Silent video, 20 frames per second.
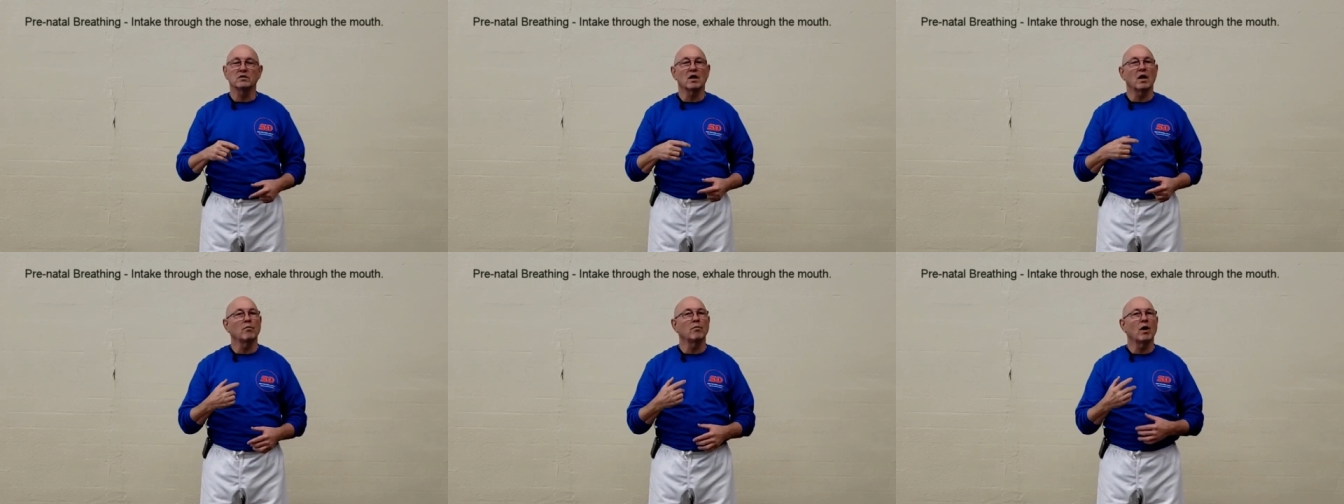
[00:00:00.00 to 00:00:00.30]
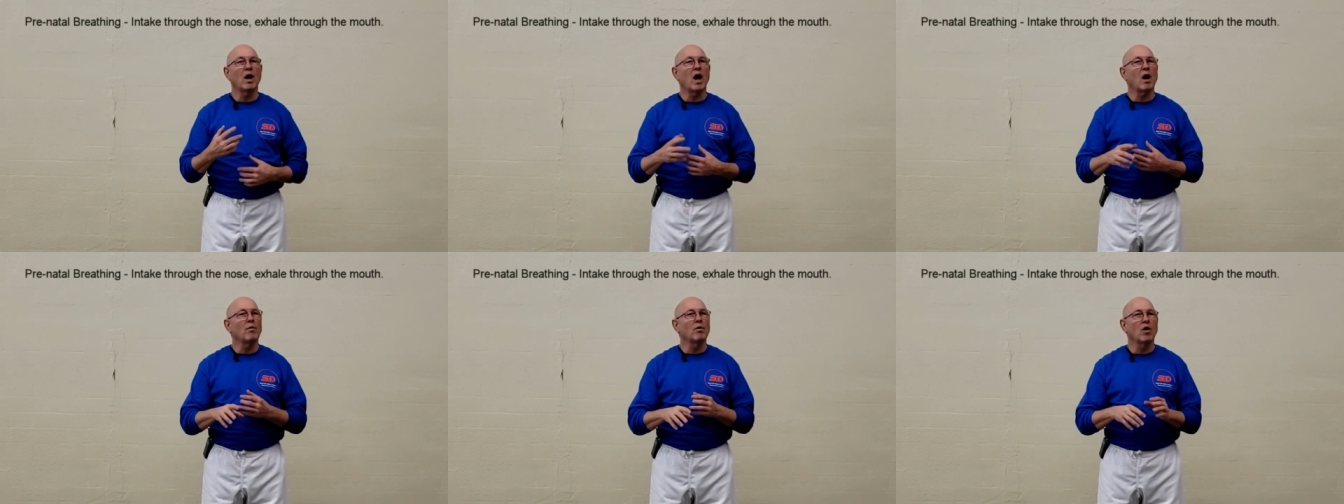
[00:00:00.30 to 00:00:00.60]
and I'm
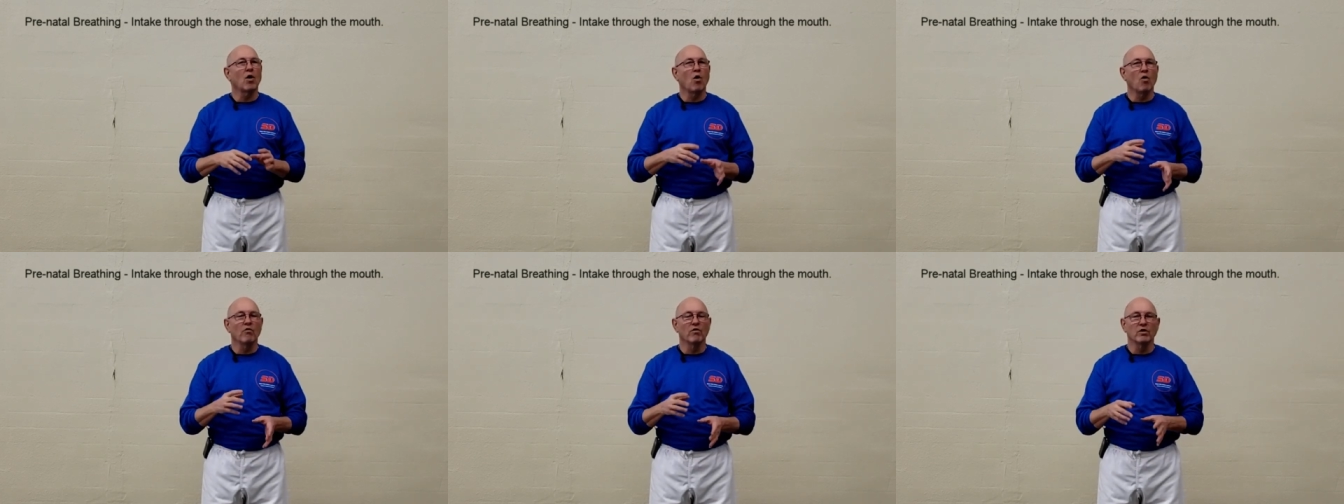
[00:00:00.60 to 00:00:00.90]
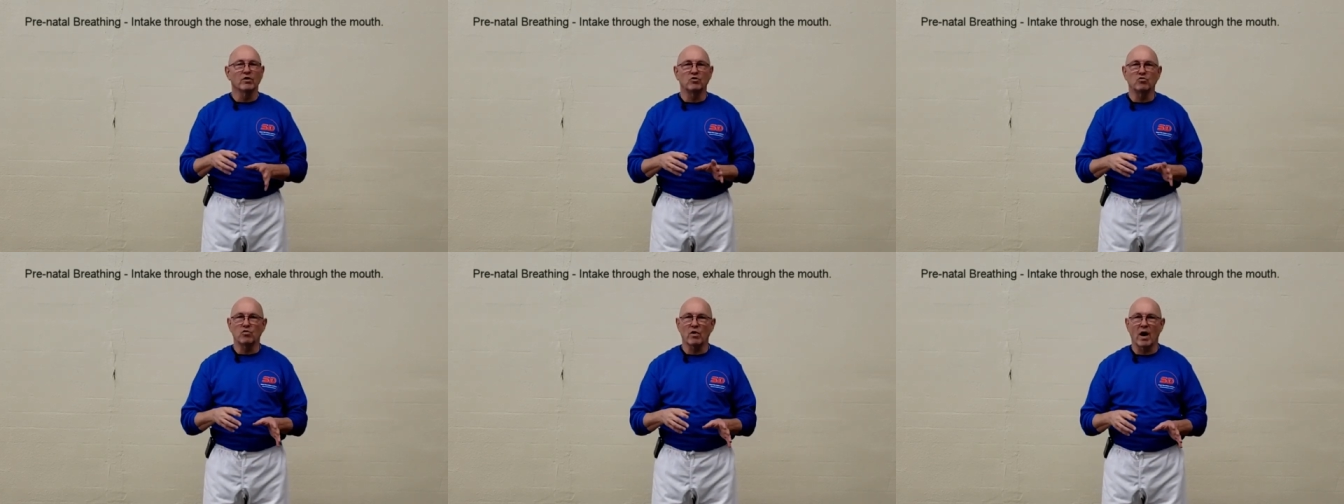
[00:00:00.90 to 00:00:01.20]
going to over
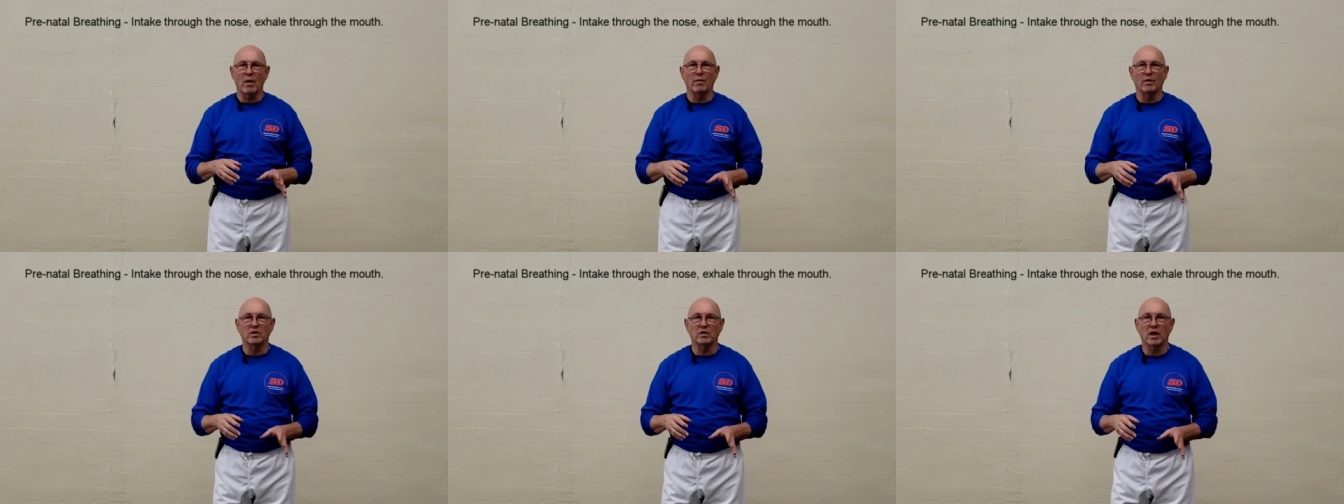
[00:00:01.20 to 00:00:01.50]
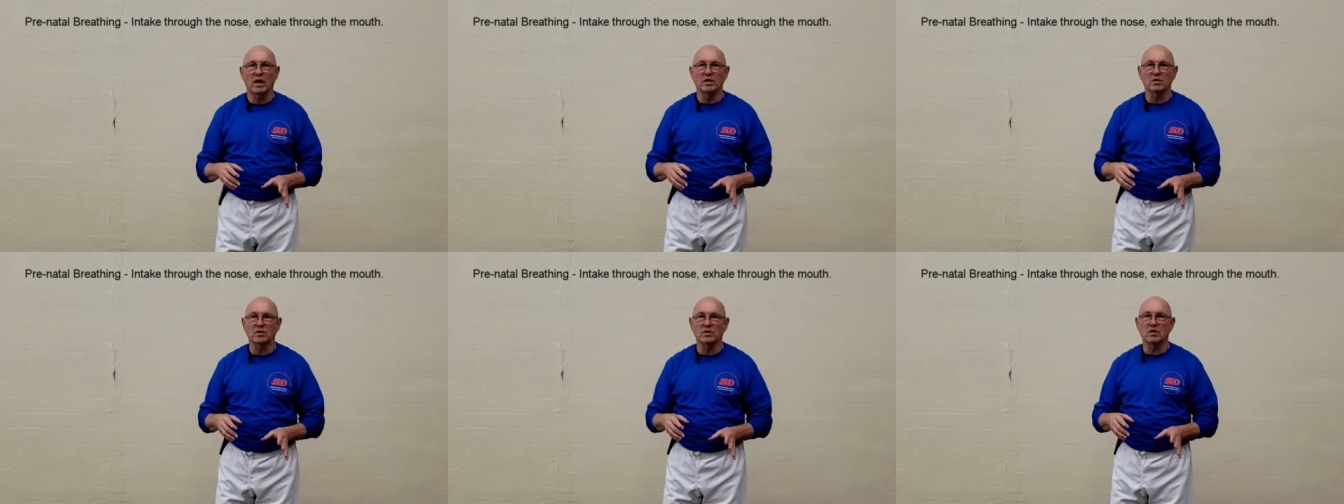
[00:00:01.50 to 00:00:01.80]

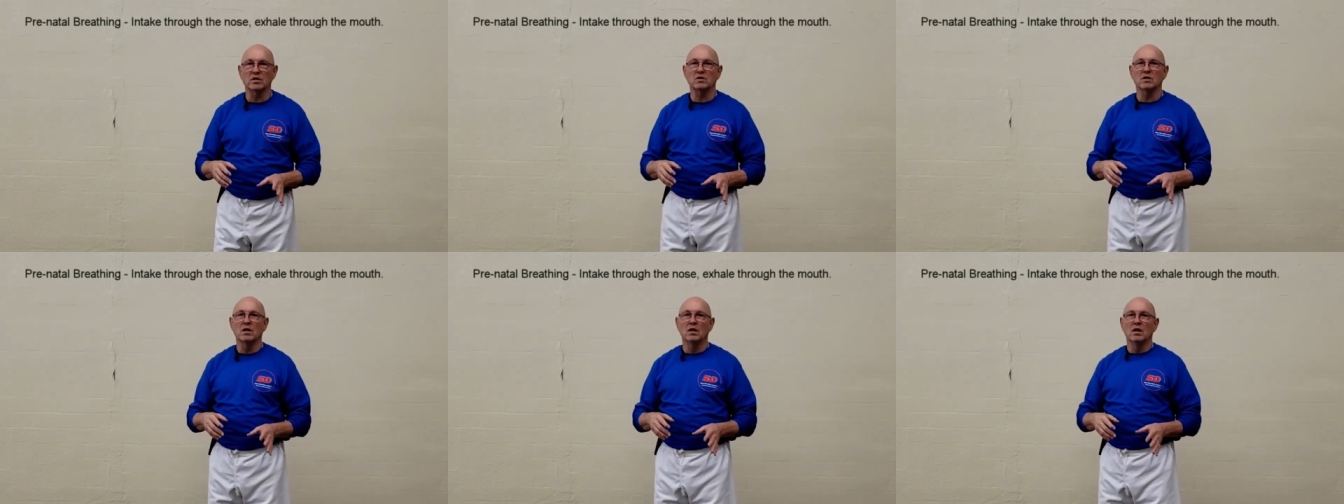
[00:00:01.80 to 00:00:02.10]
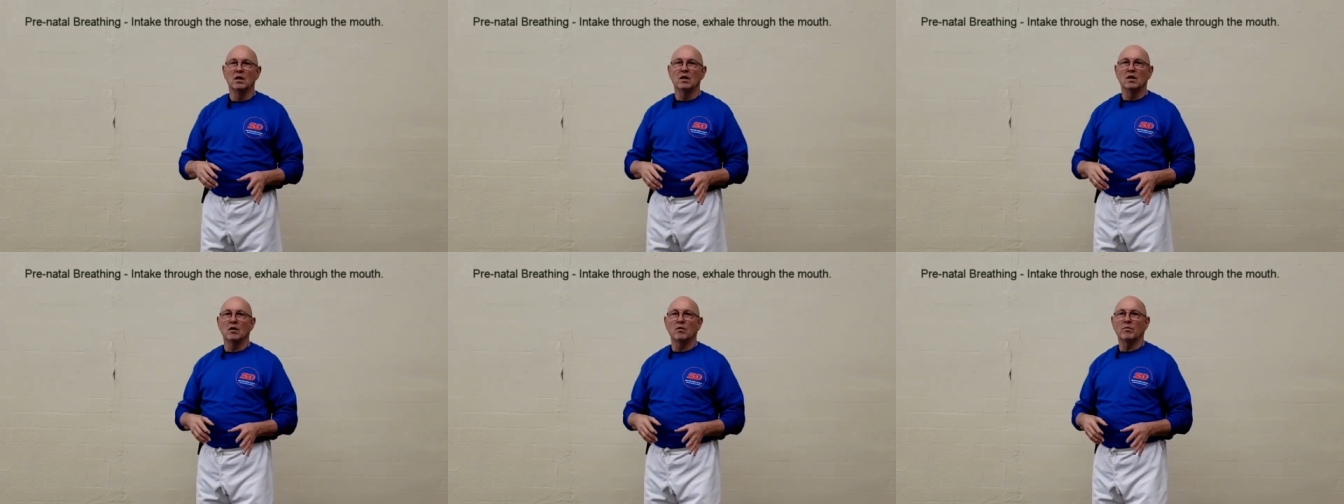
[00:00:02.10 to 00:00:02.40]
dramatize this,
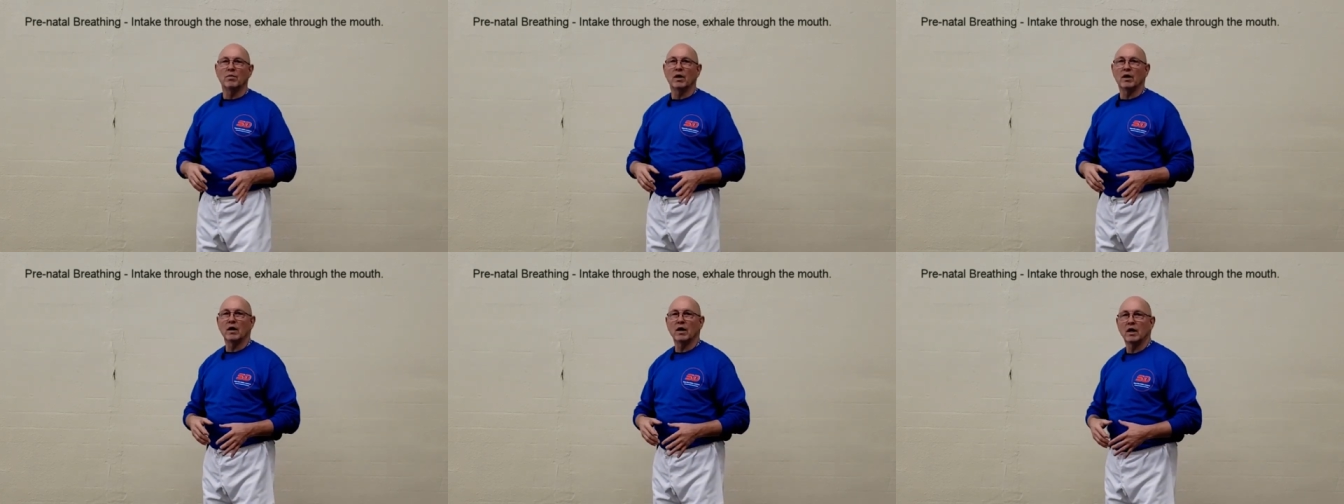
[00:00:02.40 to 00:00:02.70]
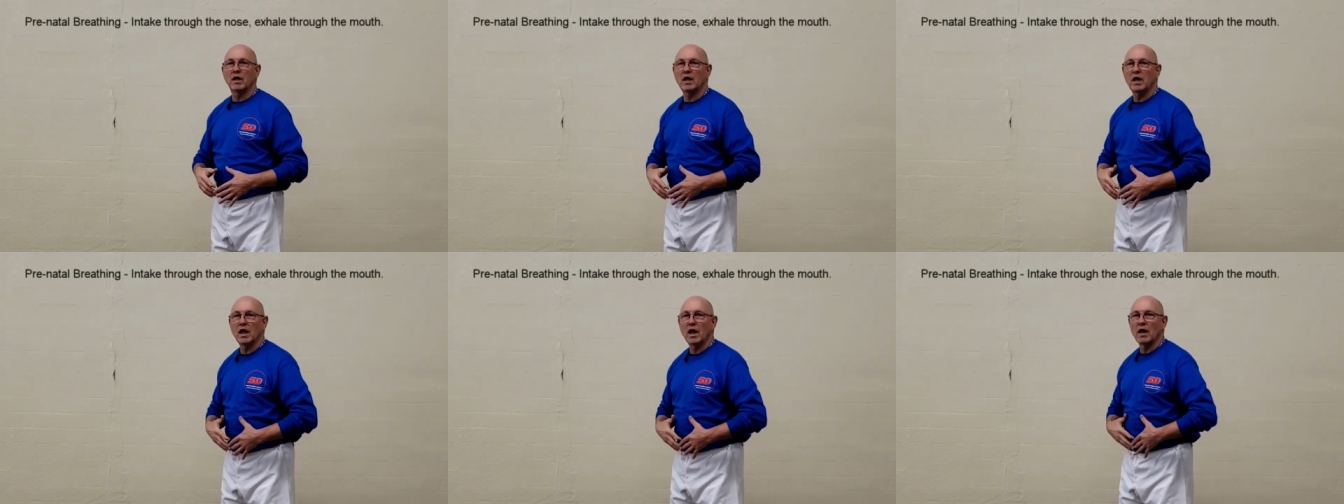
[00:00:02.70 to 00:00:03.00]
but
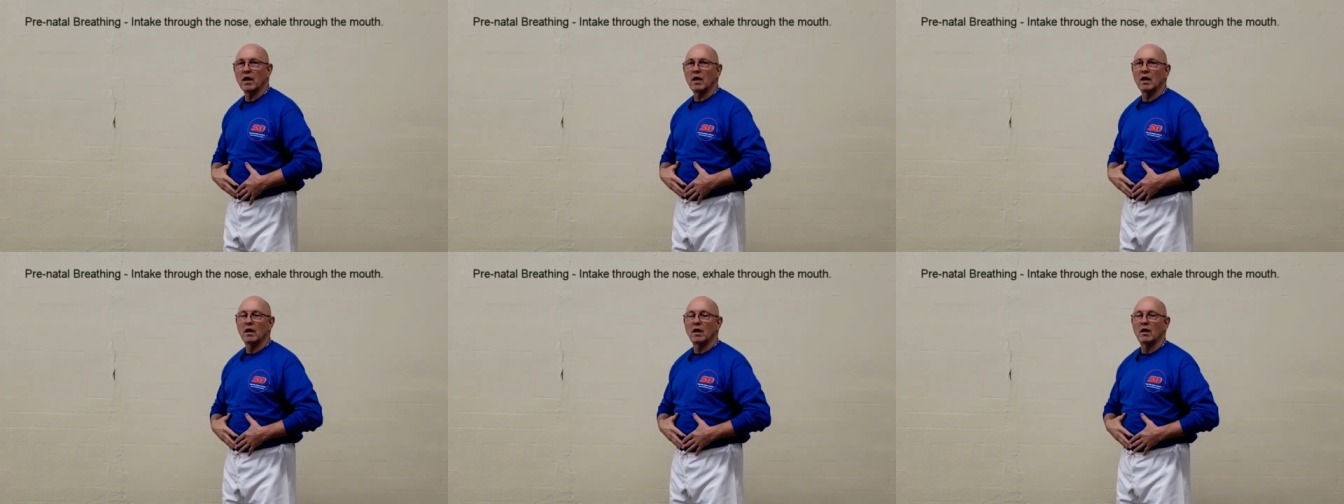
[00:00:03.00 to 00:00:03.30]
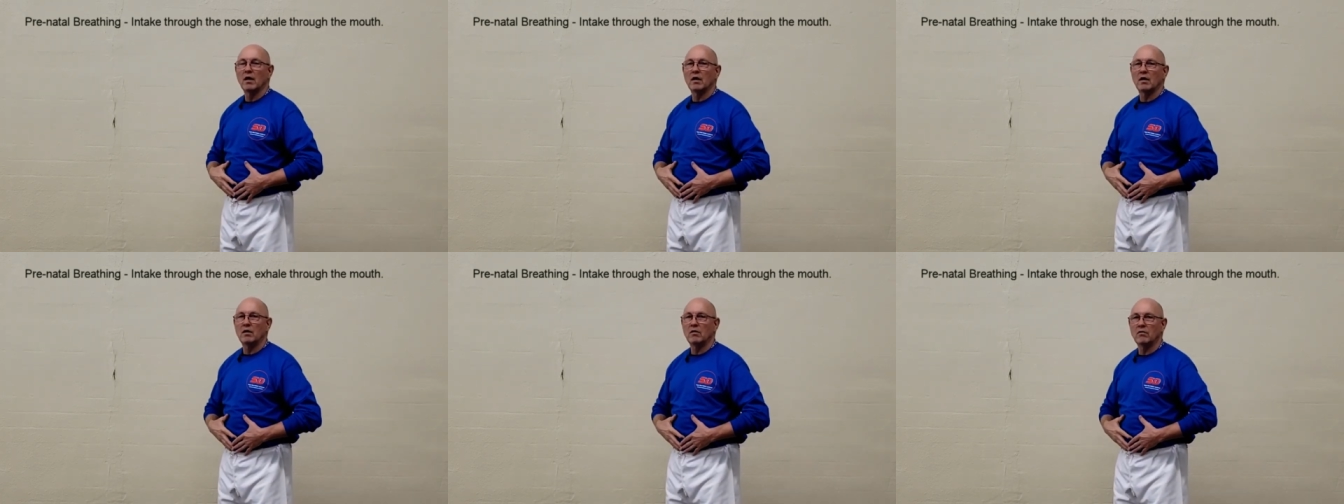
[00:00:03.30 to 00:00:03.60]
again,
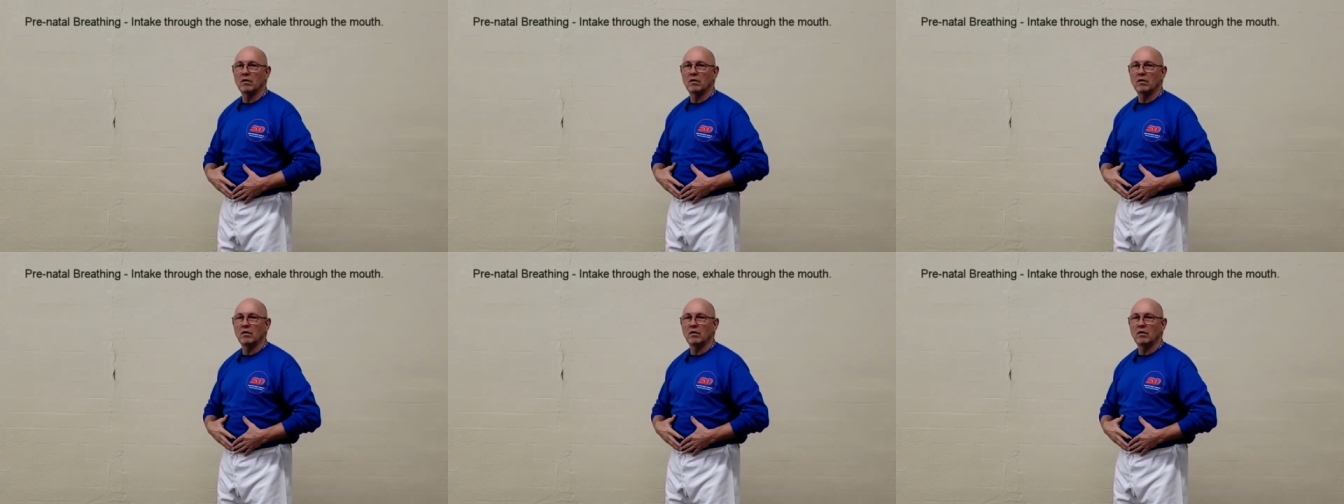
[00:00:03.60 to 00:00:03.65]
you